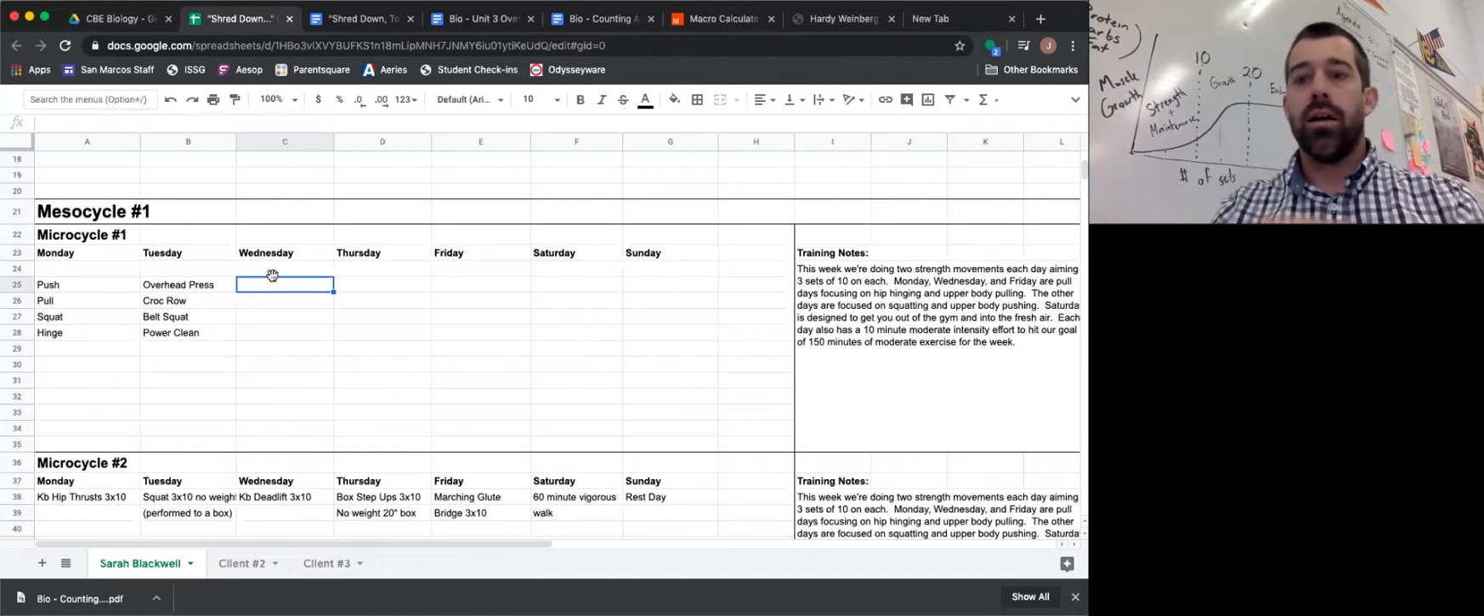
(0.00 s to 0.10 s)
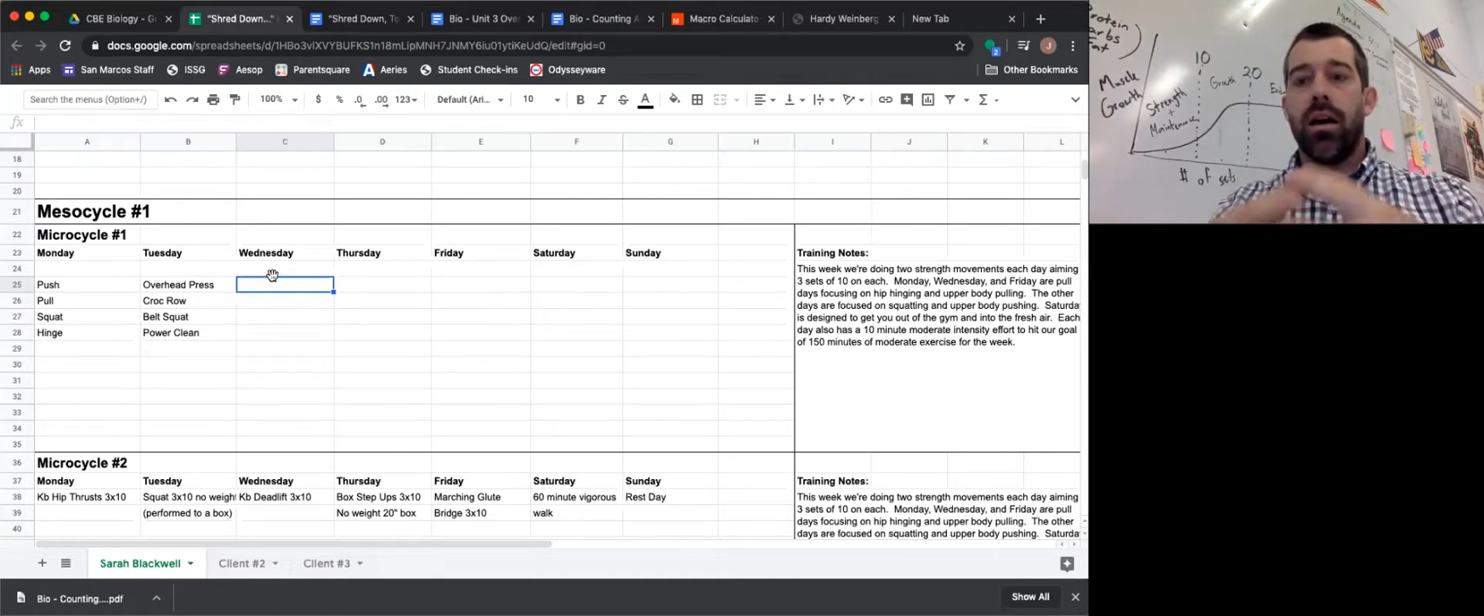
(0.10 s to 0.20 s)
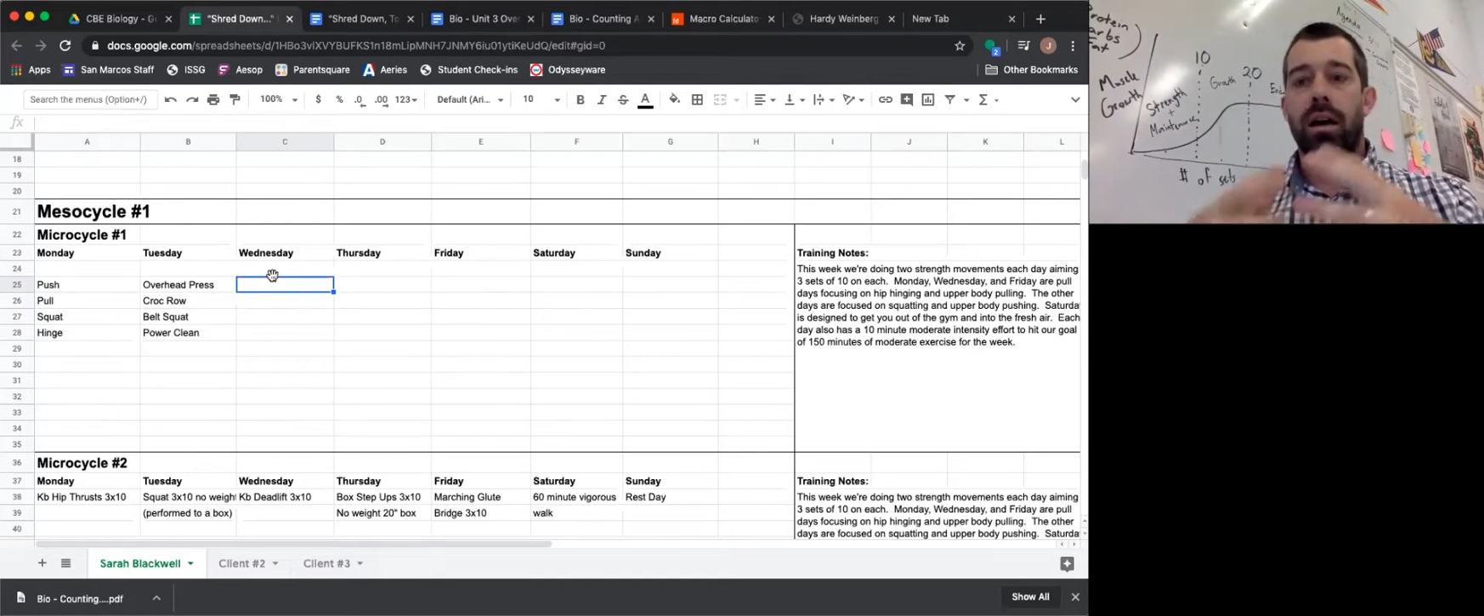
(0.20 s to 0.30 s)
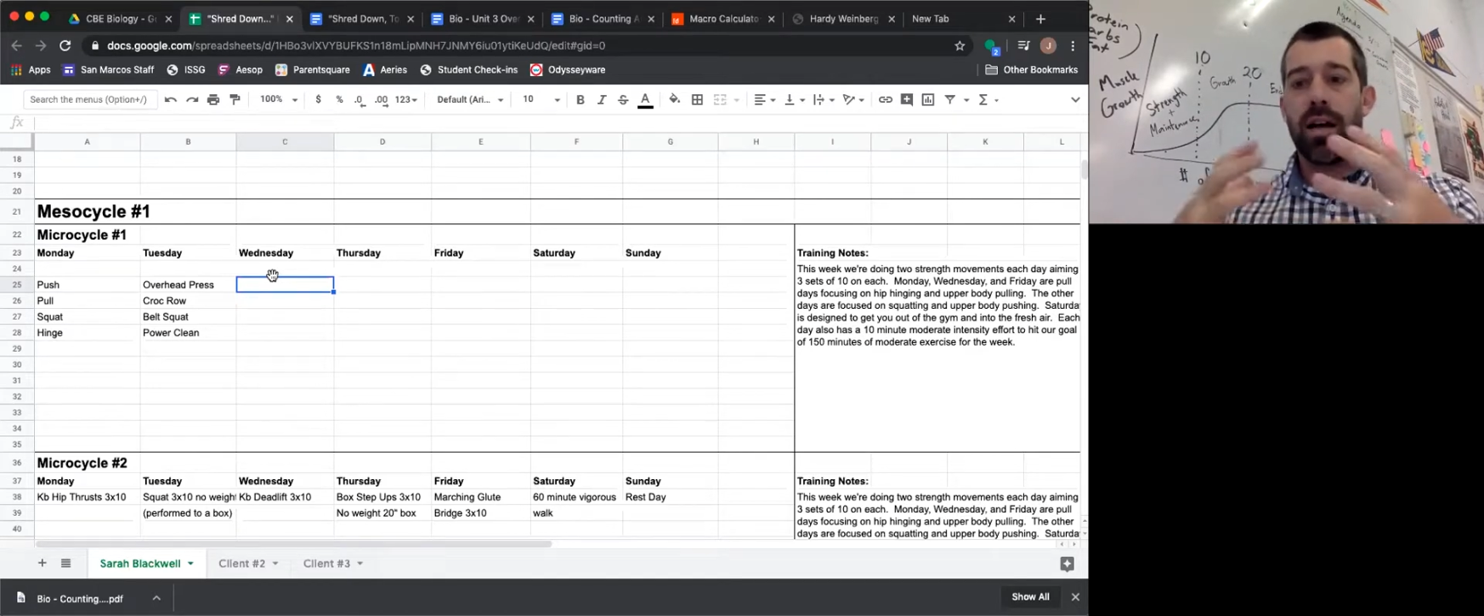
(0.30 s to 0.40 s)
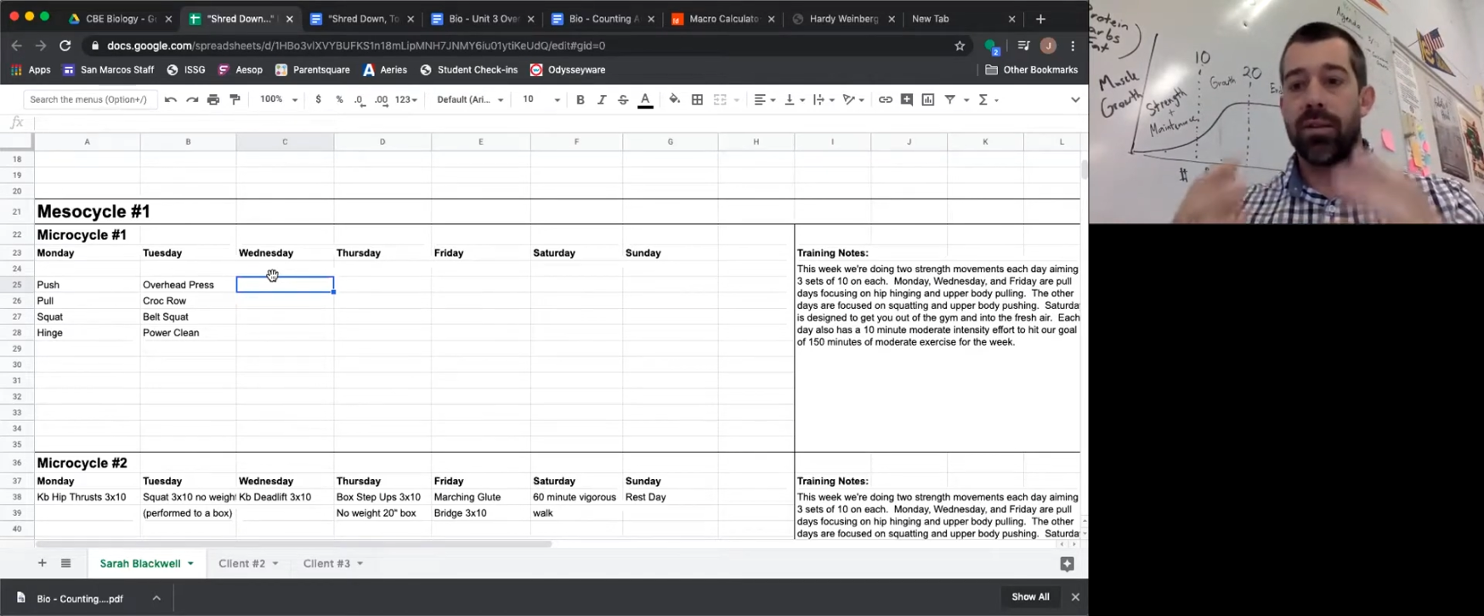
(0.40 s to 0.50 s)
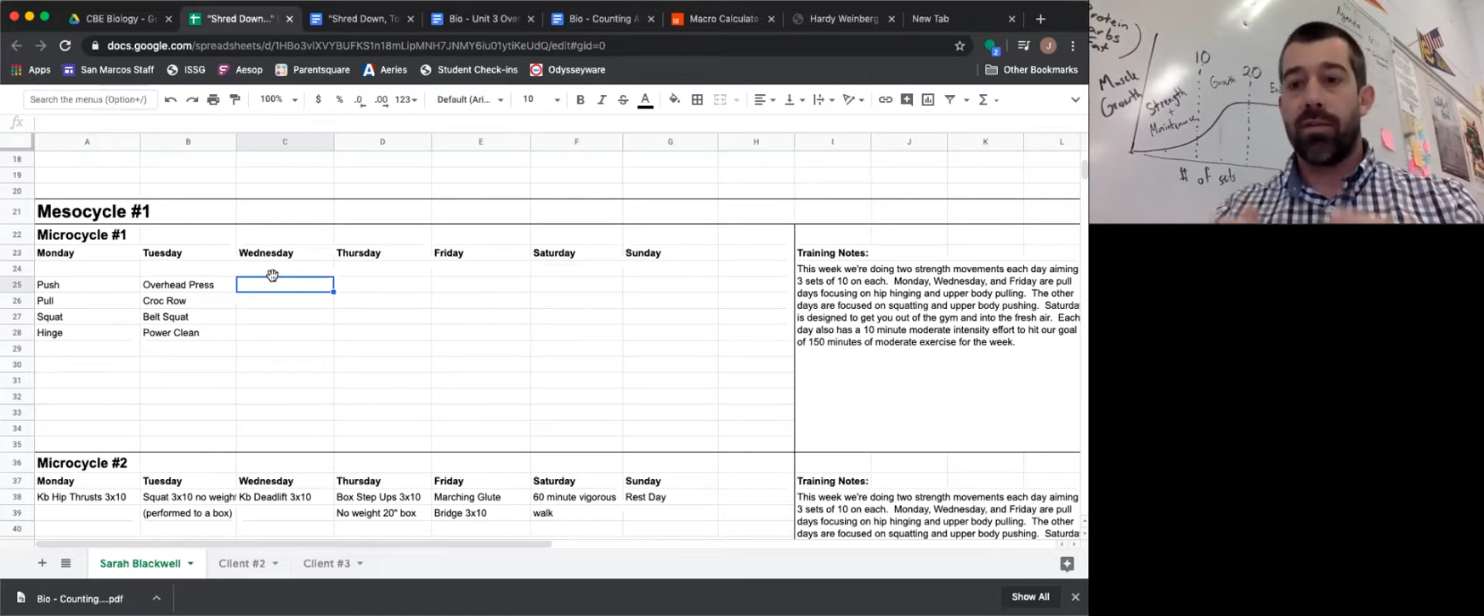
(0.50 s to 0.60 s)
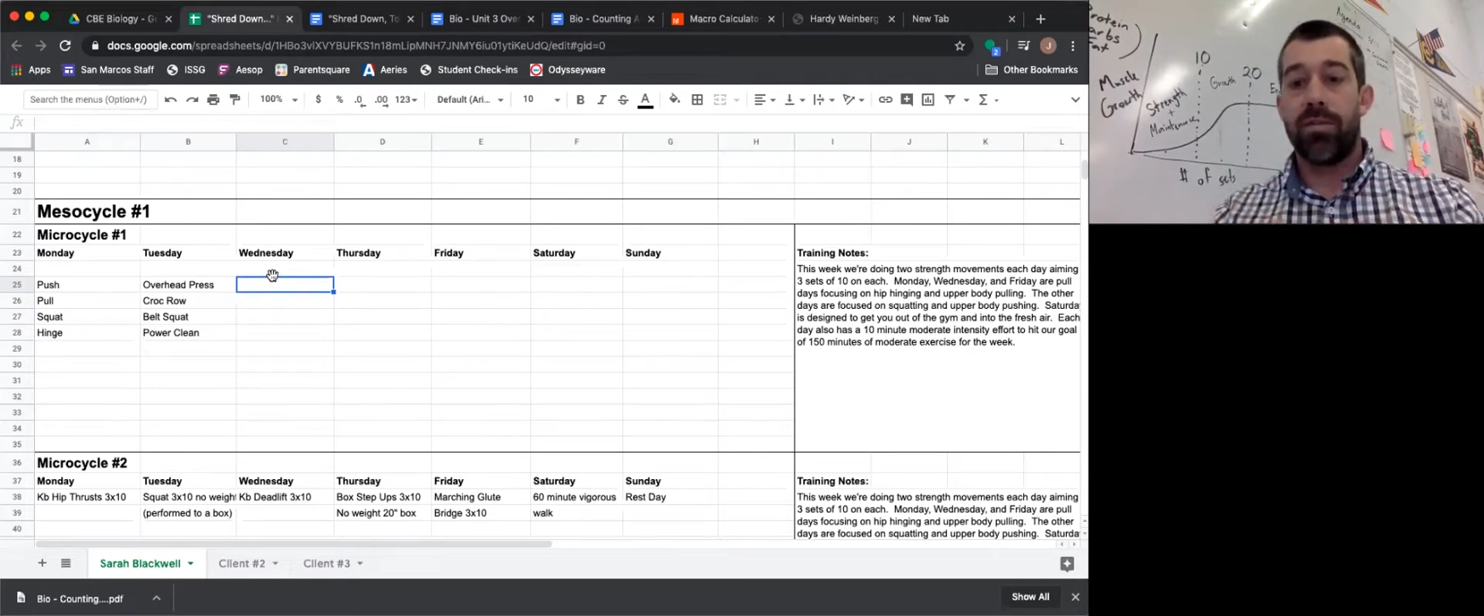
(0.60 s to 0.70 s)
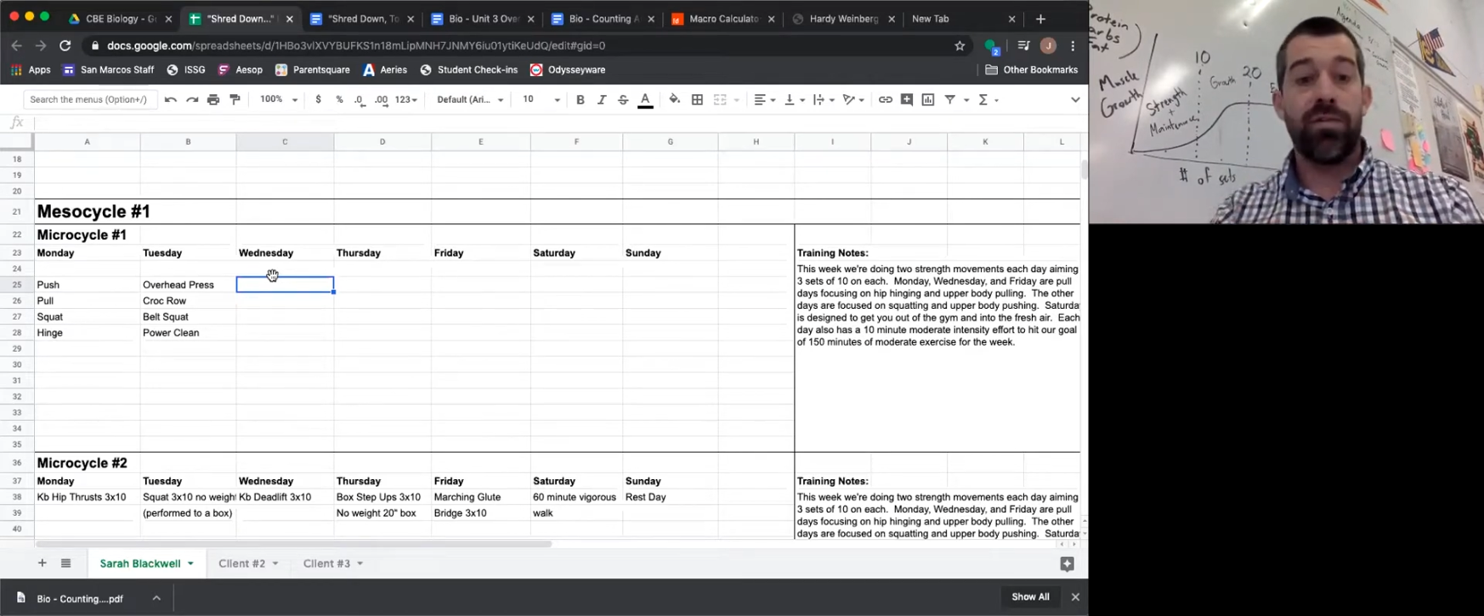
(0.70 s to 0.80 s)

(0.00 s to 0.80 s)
kind of a